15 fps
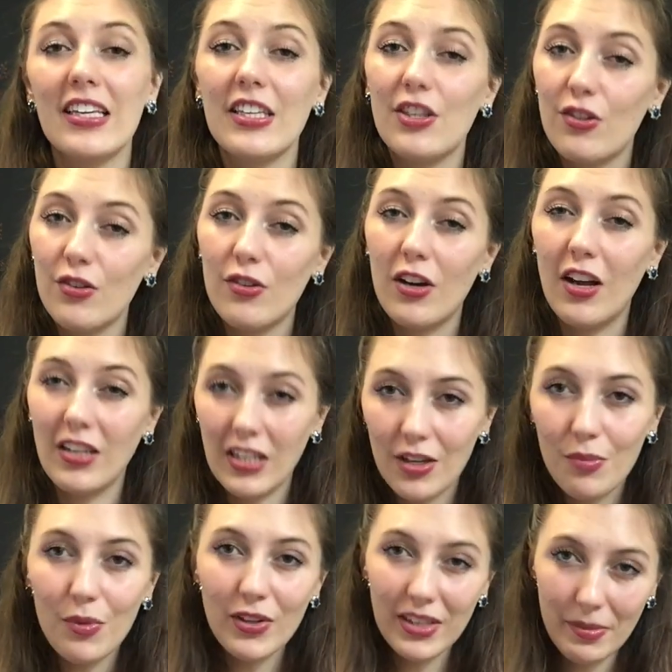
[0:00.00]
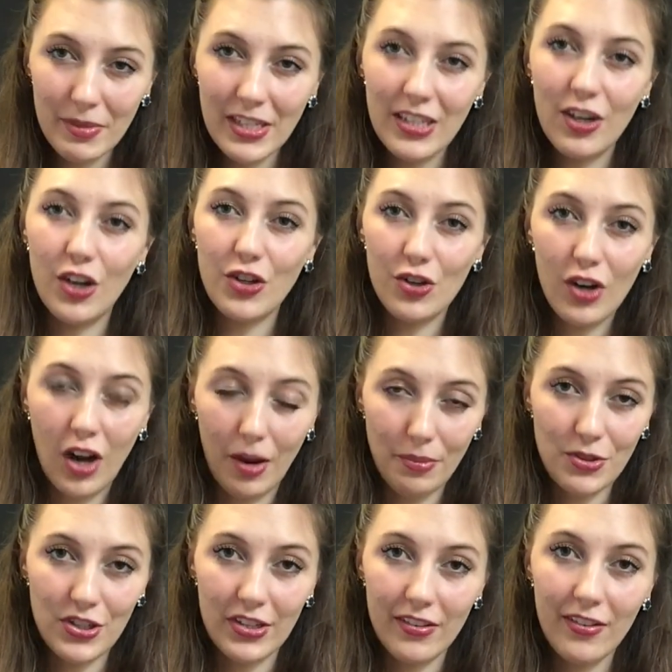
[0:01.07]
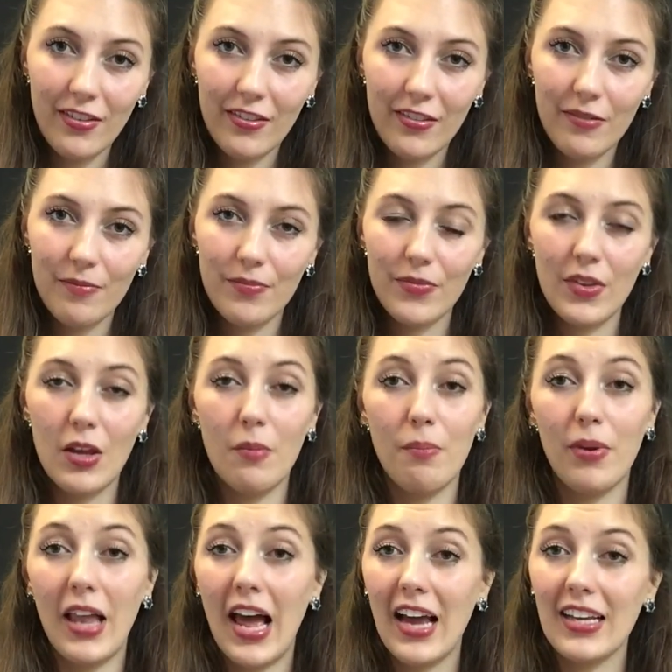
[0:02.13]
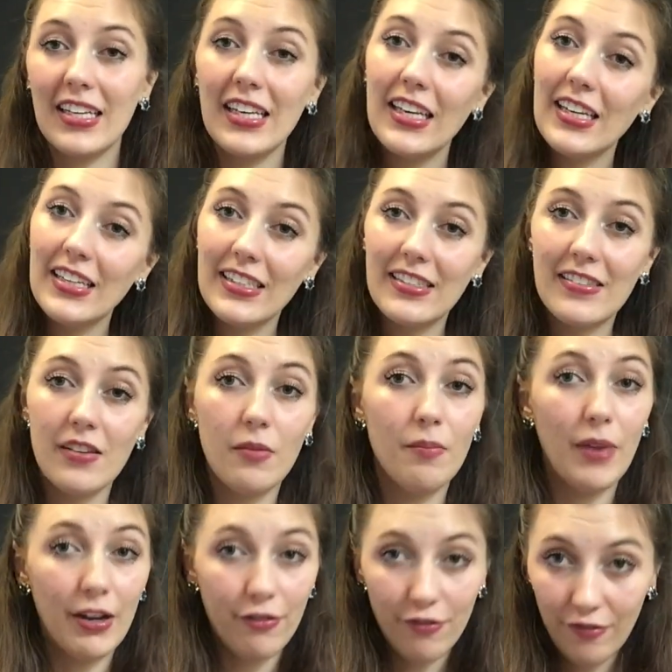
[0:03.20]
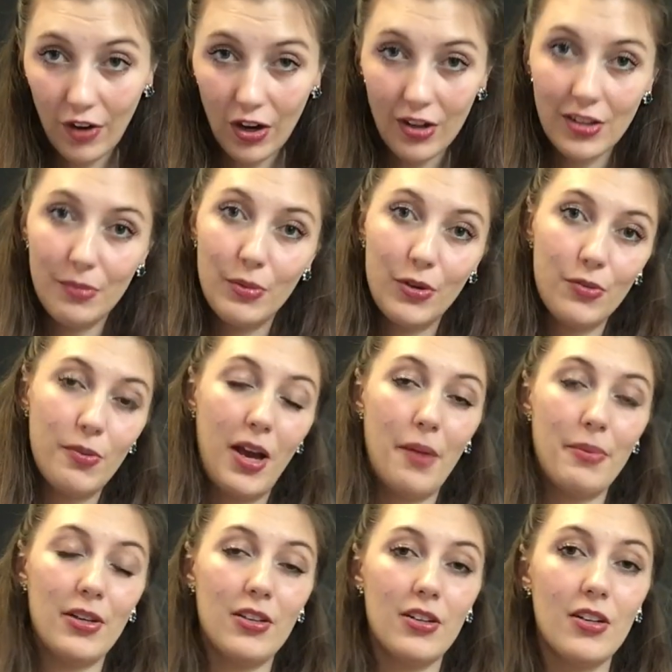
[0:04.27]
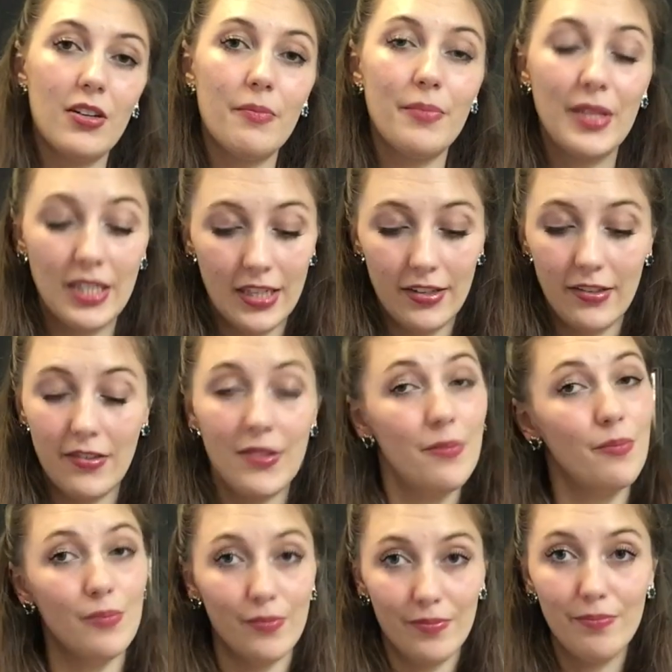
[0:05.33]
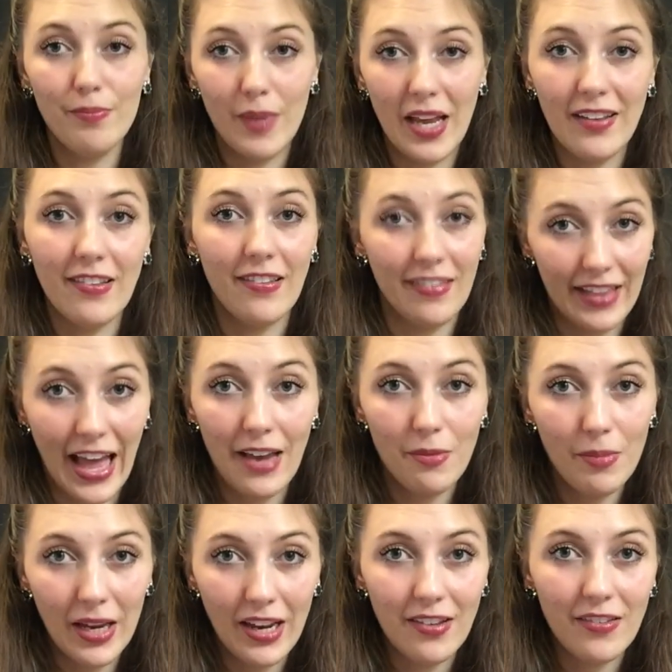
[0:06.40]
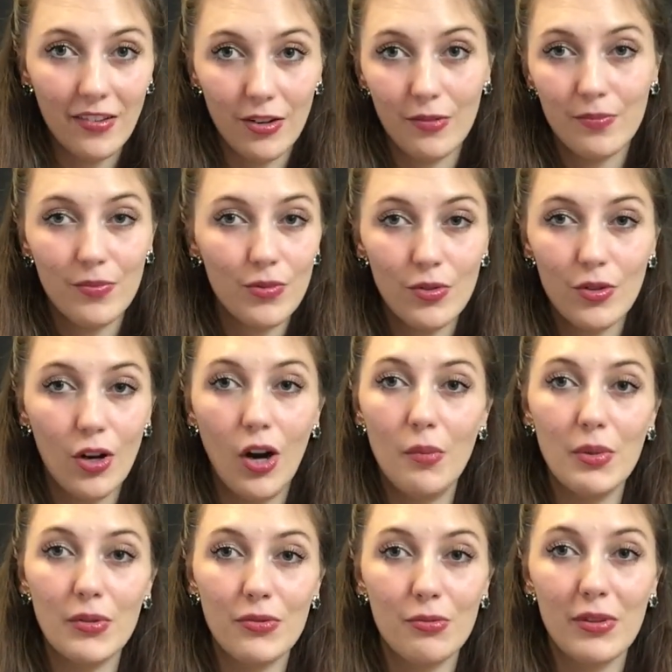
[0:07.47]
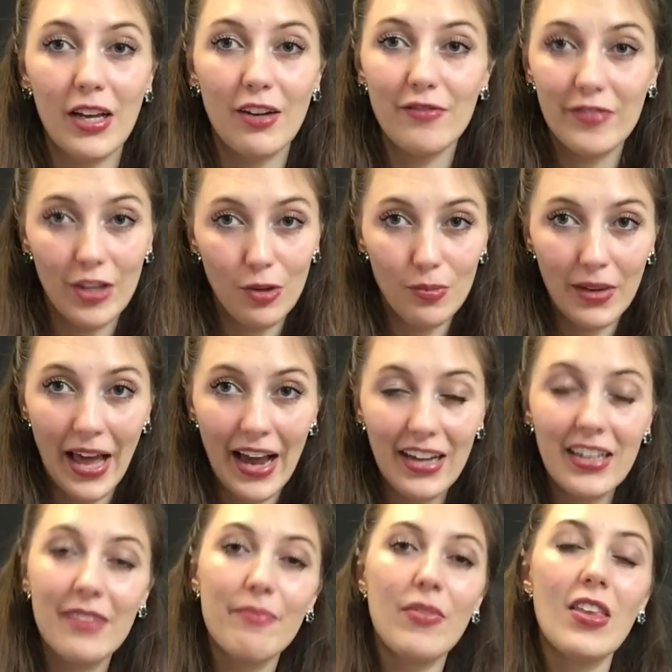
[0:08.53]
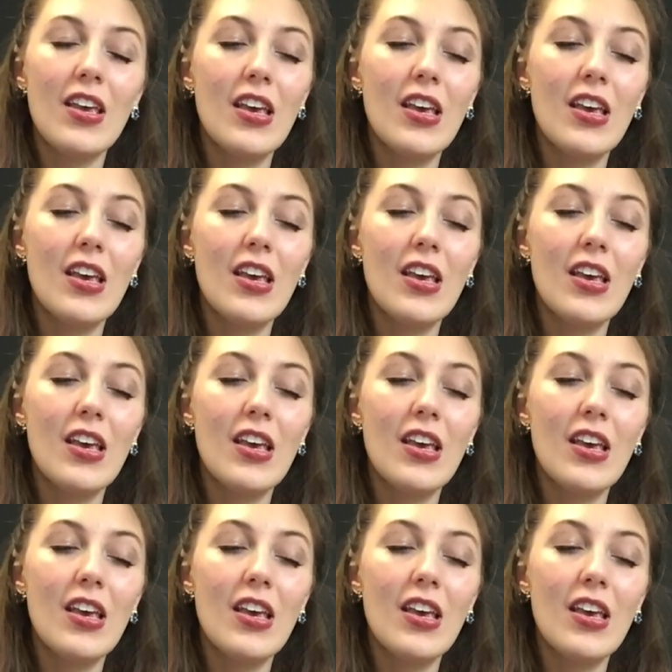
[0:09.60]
you're a little more limited on your options. Black is by far the most popular because men's Latin pants are almost without fail black.